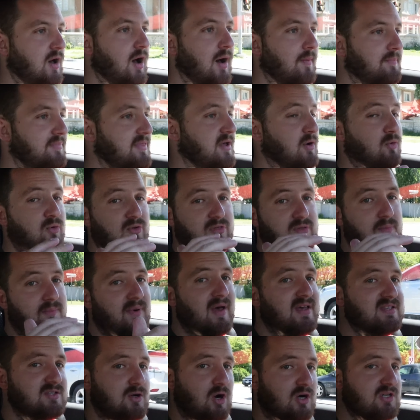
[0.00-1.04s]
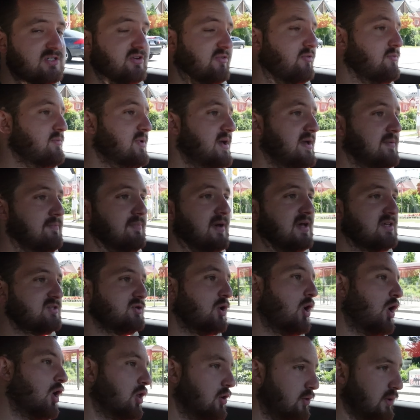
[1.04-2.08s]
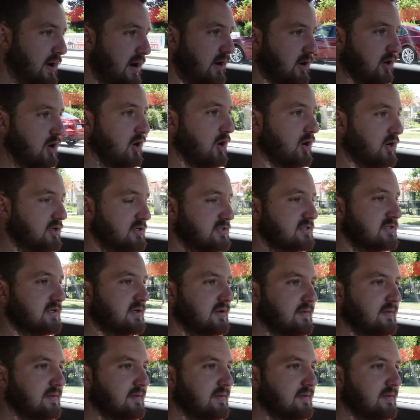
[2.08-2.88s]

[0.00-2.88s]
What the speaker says: up there with the best cars ever made, best all-around cars.